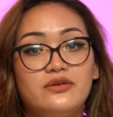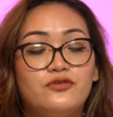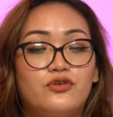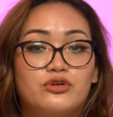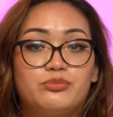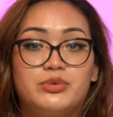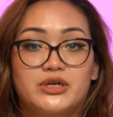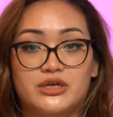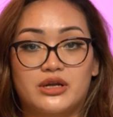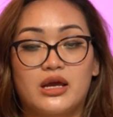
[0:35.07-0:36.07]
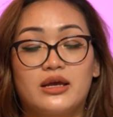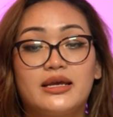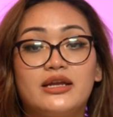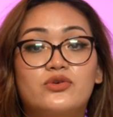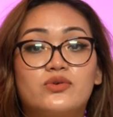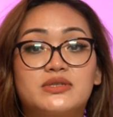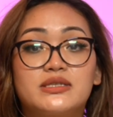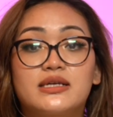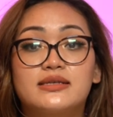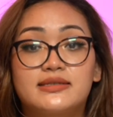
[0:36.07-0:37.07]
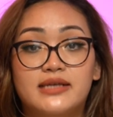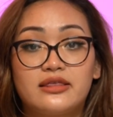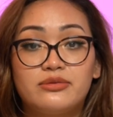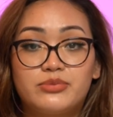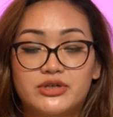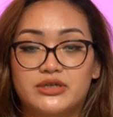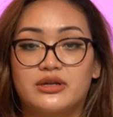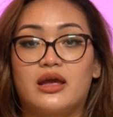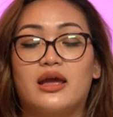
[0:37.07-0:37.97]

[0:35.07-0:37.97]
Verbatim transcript: for burn. It causes sunburn.